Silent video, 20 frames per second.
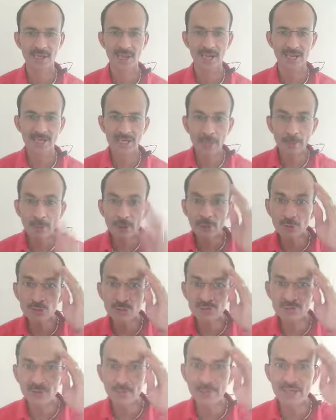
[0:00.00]
and come
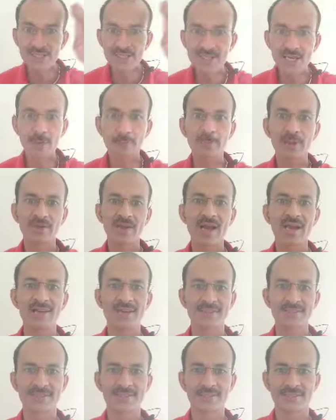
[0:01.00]
out of the mental
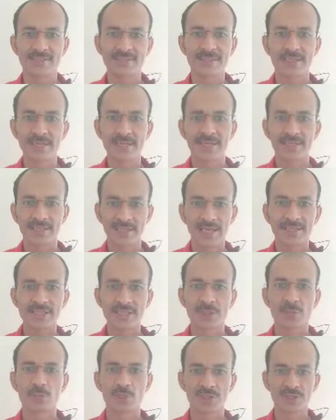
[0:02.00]
paralysis that
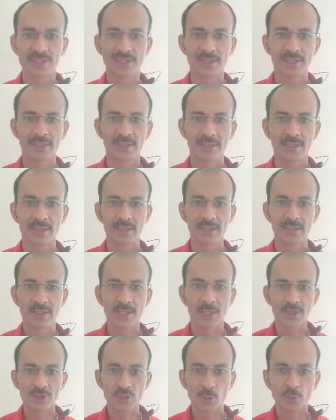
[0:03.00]
he was in.
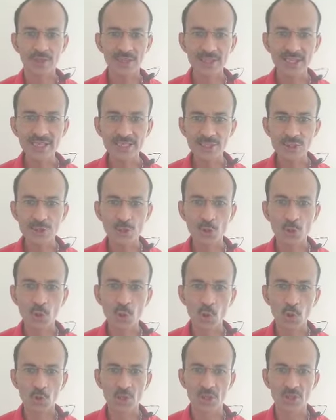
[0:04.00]
So we need to
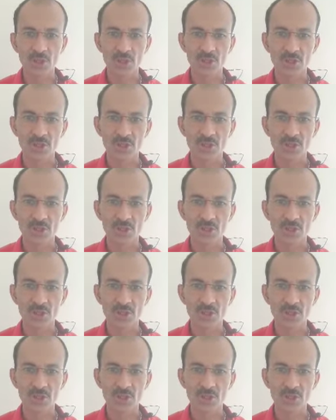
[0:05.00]
look